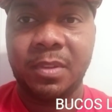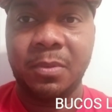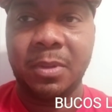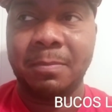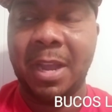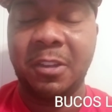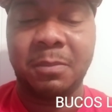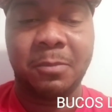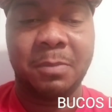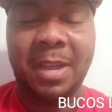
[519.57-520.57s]
with
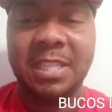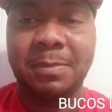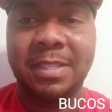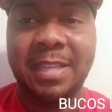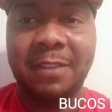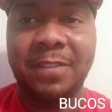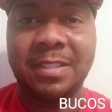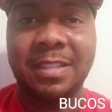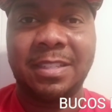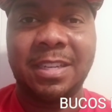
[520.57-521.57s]
Michael's with Mike Smith's
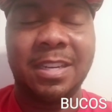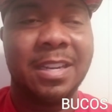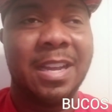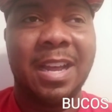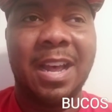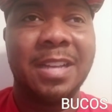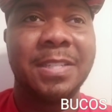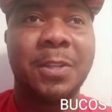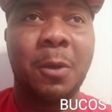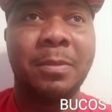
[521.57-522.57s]
defense this year, I
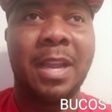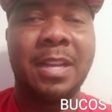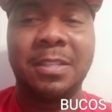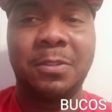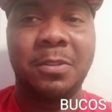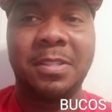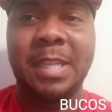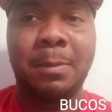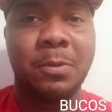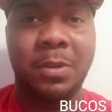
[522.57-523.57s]
just hope that he doesn't do the
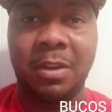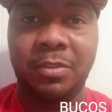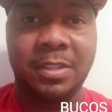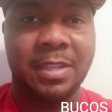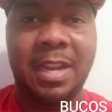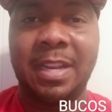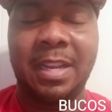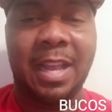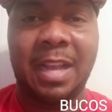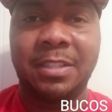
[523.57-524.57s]
same two coverages that he
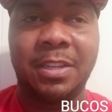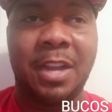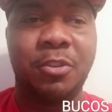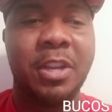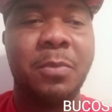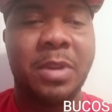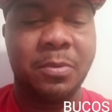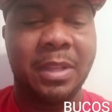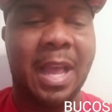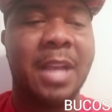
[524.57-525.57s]
did last year. I know he he
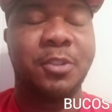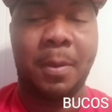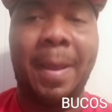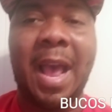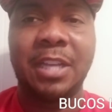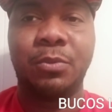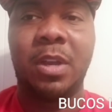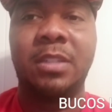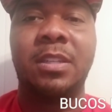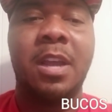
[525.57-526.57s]
relies on the pass
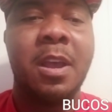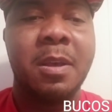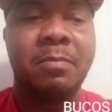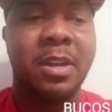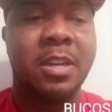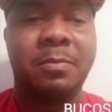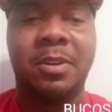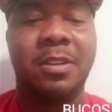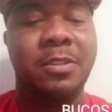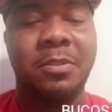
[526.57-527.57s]
rush, but come
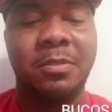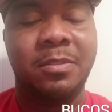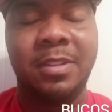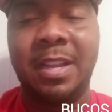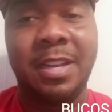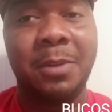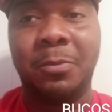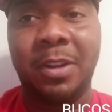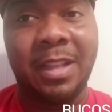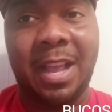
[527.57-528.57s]
on, dude, it didn't
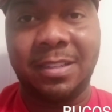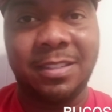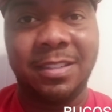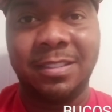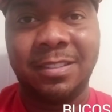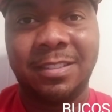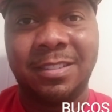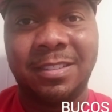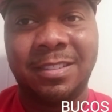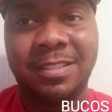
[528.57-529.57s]
work last year.
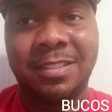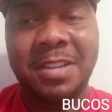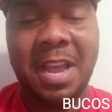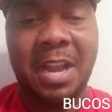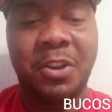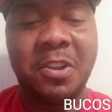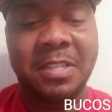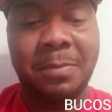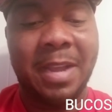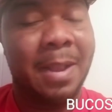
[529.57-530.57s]
And I know you're
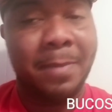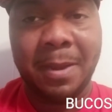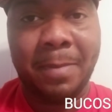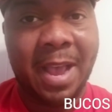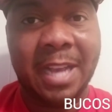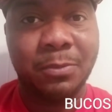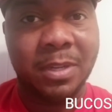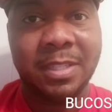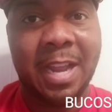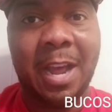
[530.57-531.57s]
saying we got a better pass
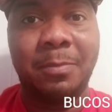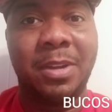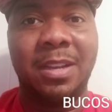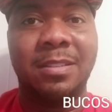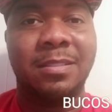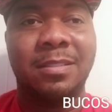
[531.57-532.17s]
rush now, but